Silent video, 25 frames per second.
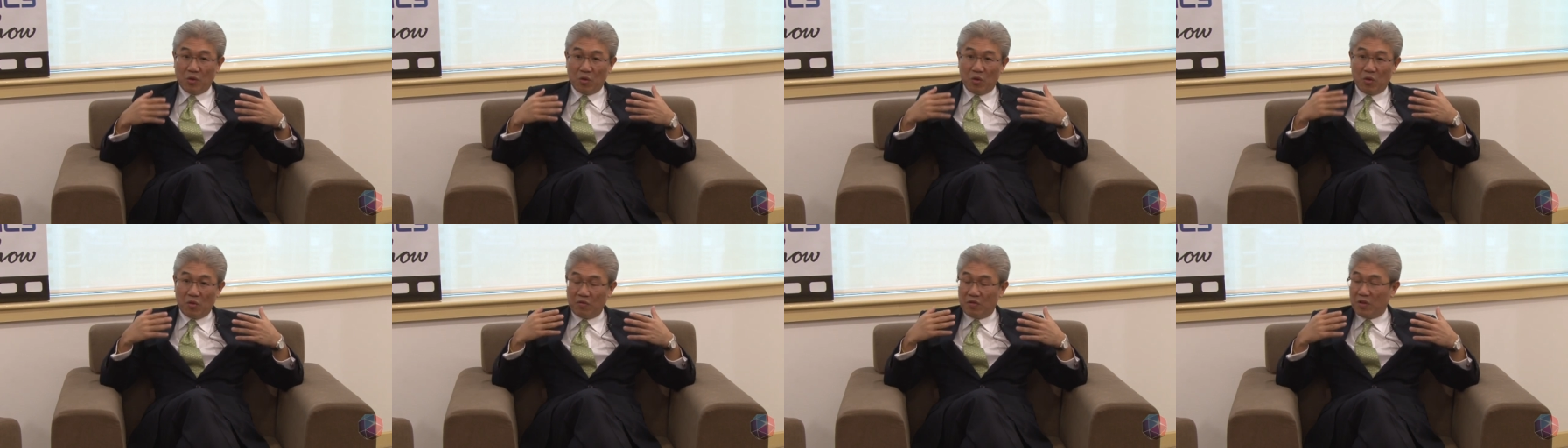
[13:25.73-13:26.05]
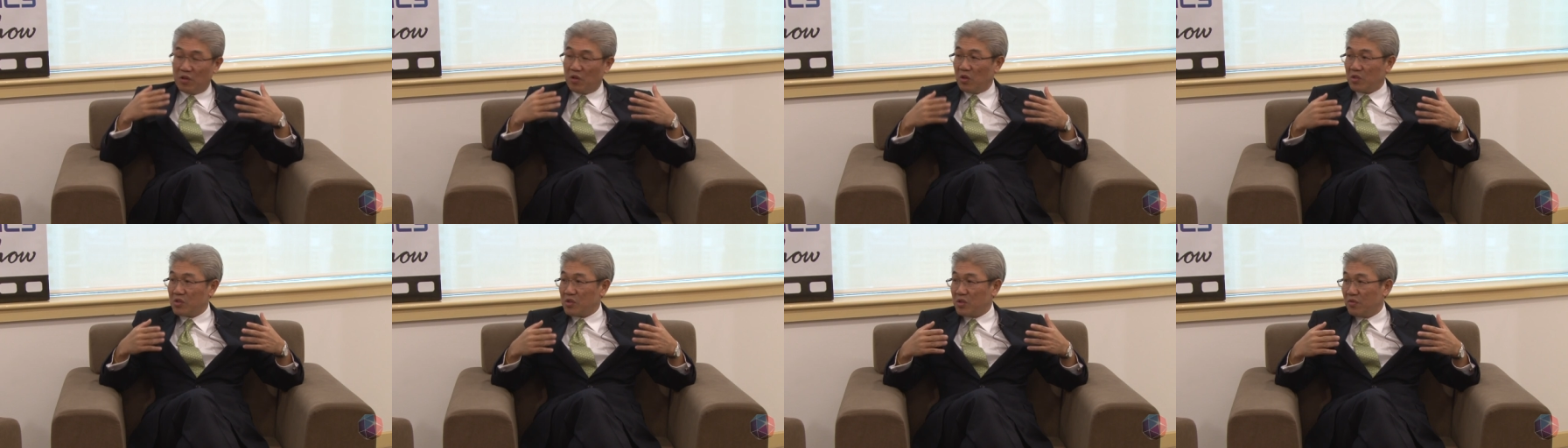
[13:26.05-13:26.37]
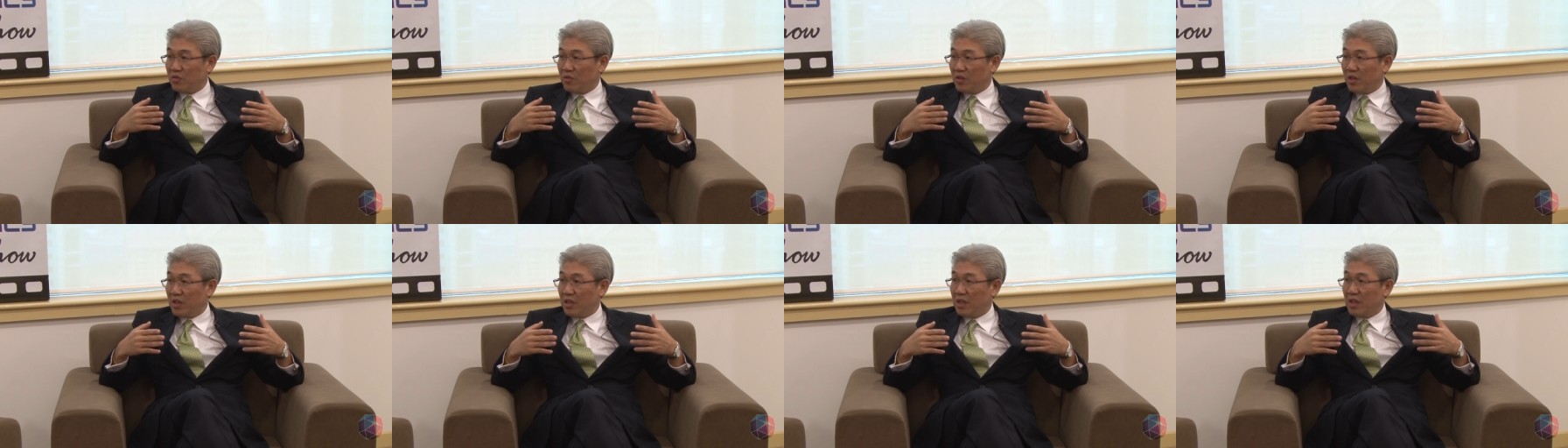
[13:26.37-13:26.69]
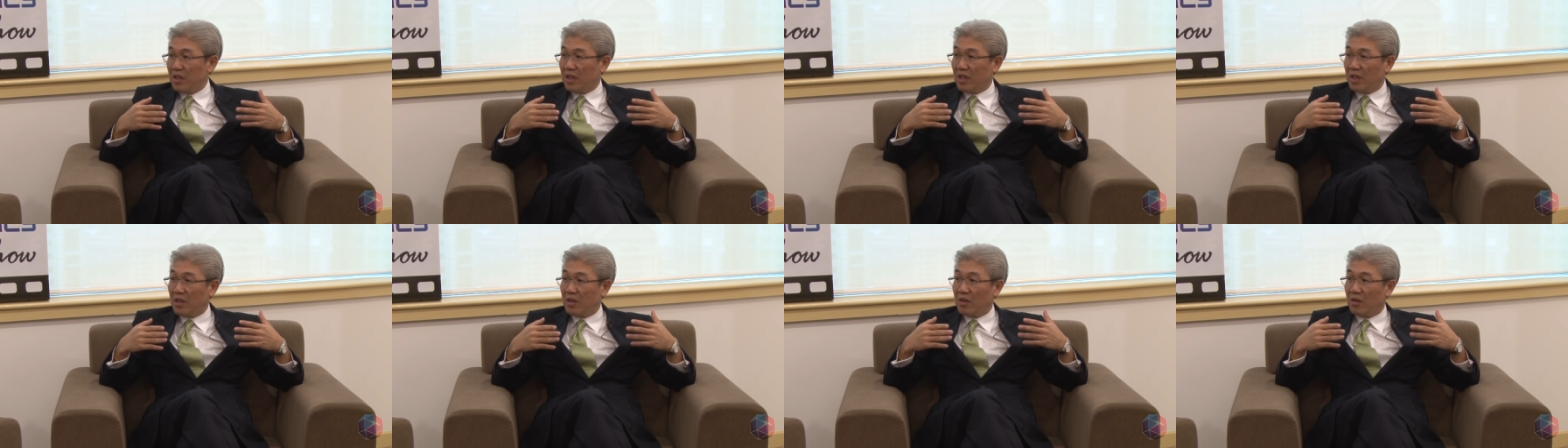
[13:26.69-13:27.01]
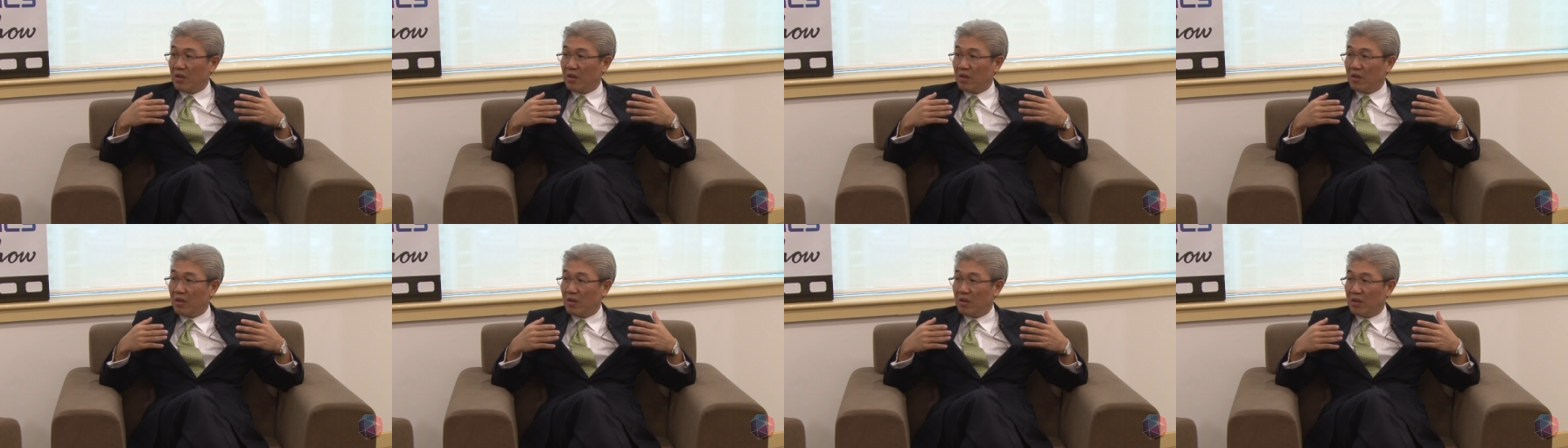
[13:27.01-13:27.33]
your philosophy, you
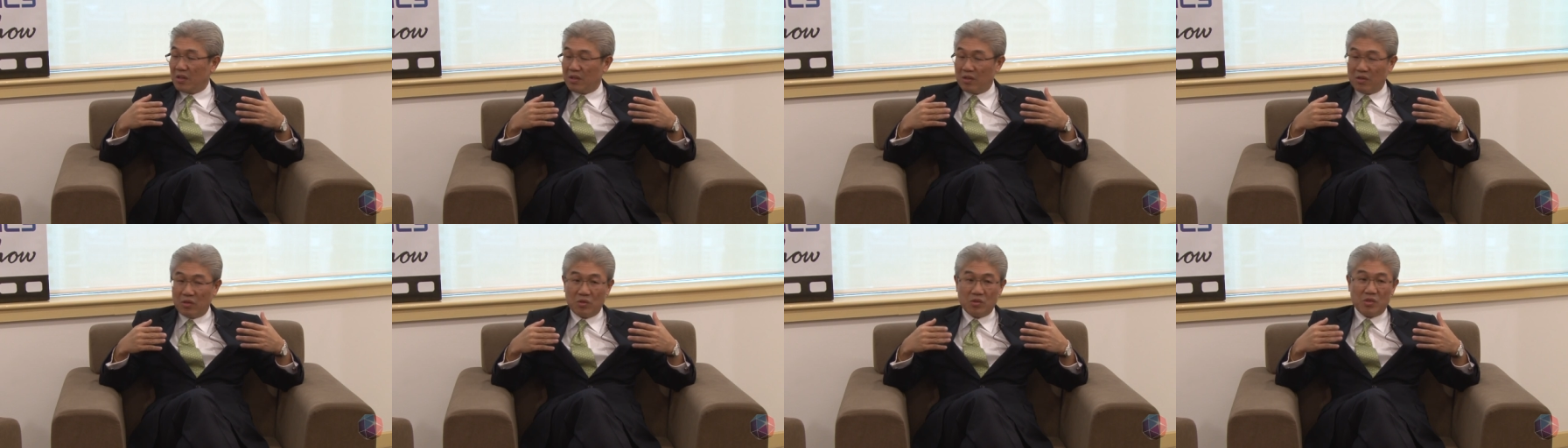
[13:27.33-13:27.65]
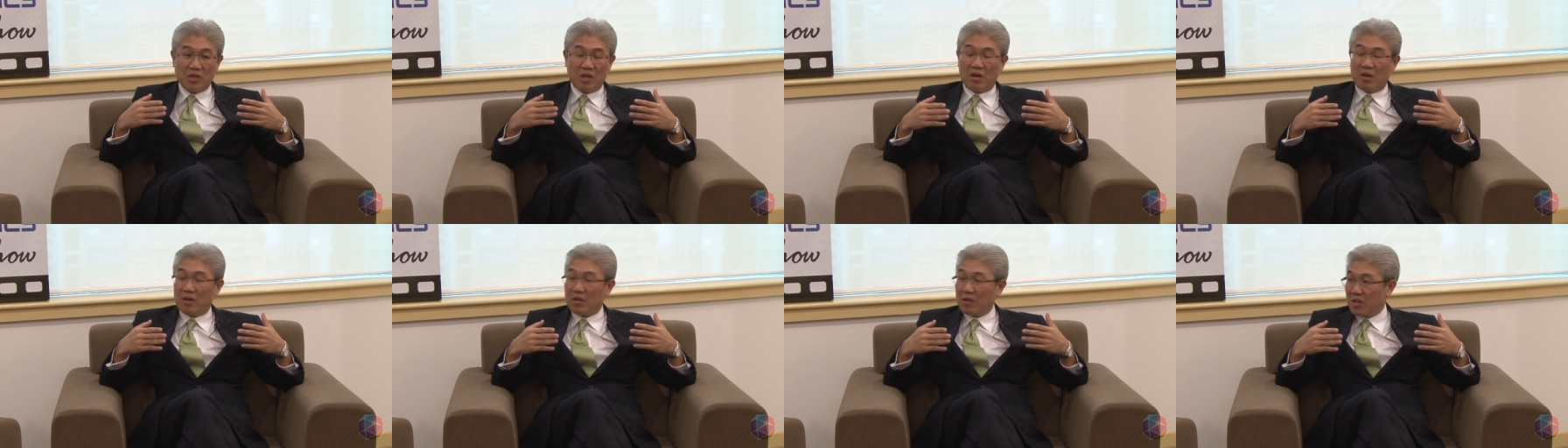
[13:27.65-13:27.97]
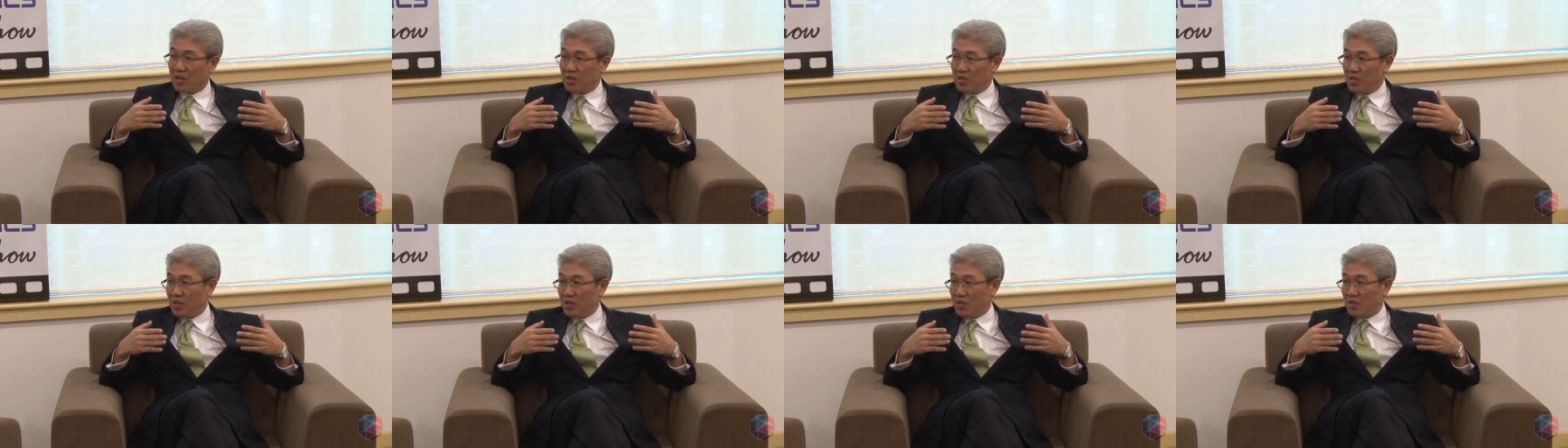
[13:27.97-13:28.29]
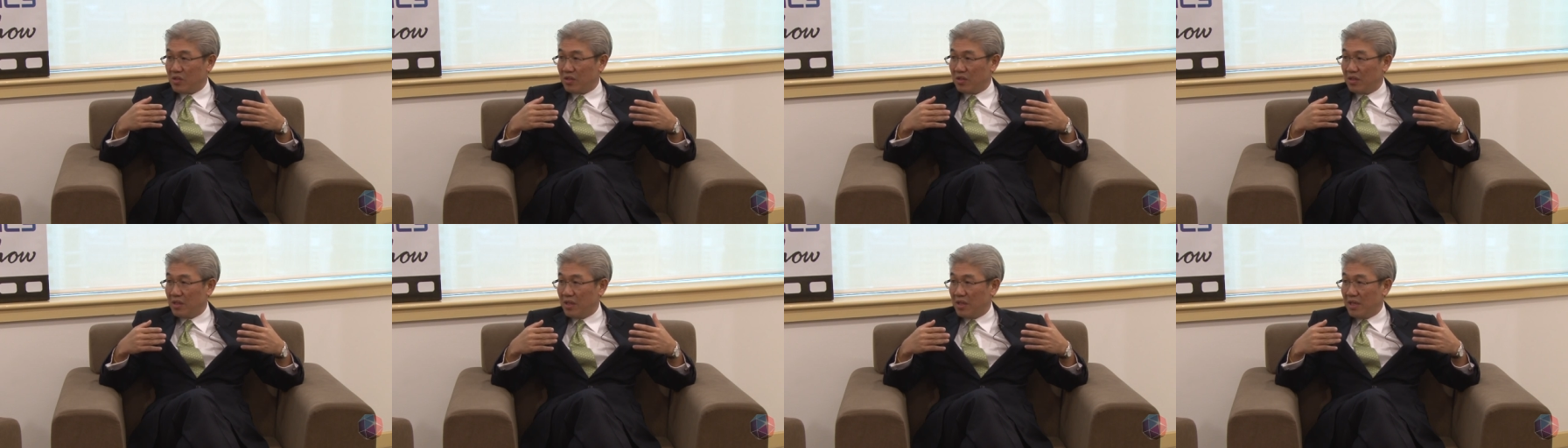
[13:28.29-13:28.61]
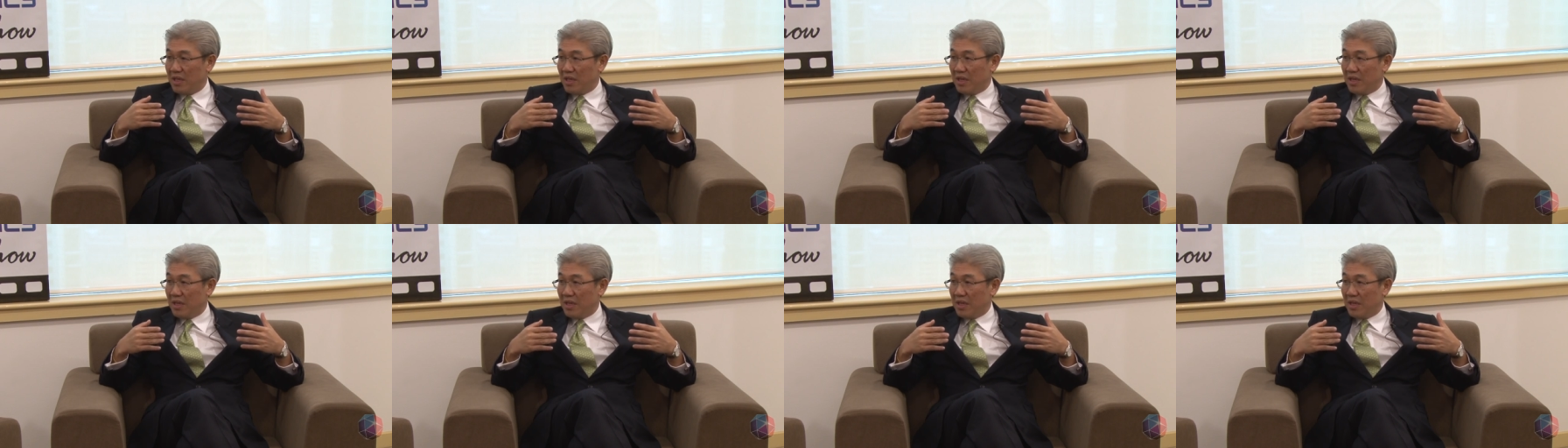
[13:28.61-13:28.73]
know, those are consistent.